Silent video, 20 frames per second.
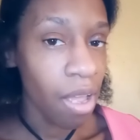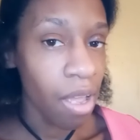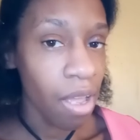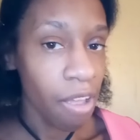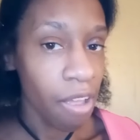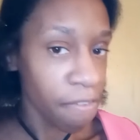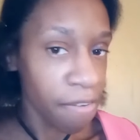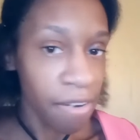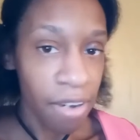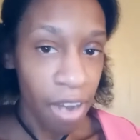
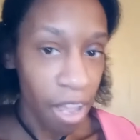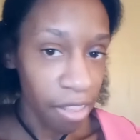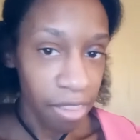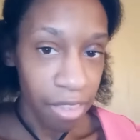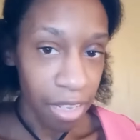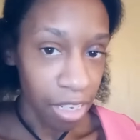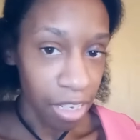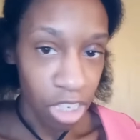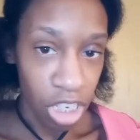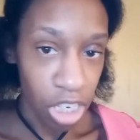if
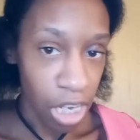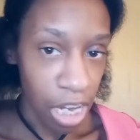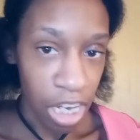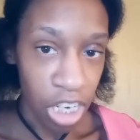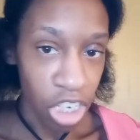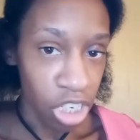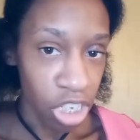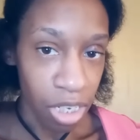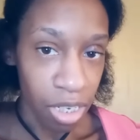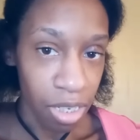nothing
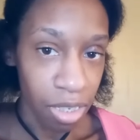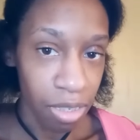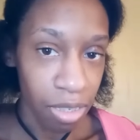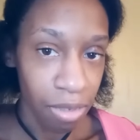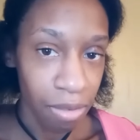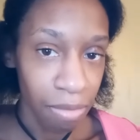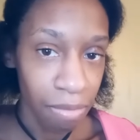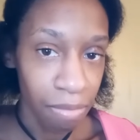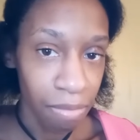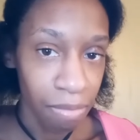
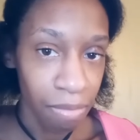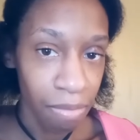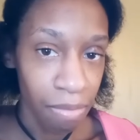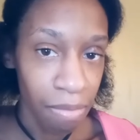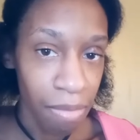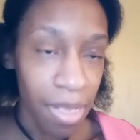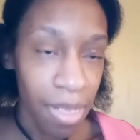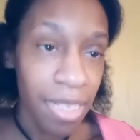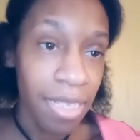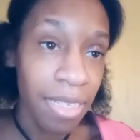changes.
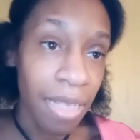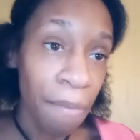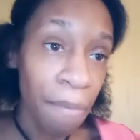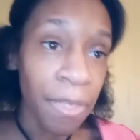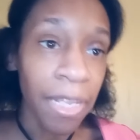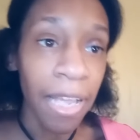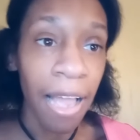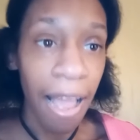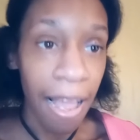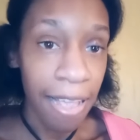
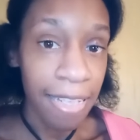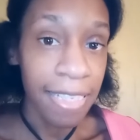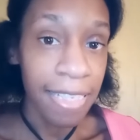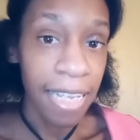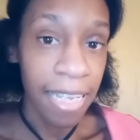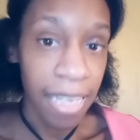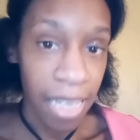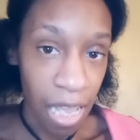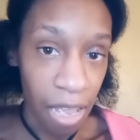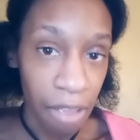Something has
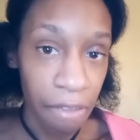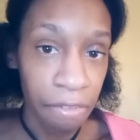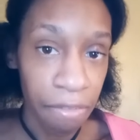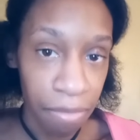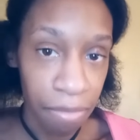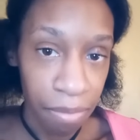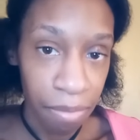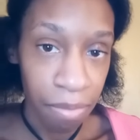to give.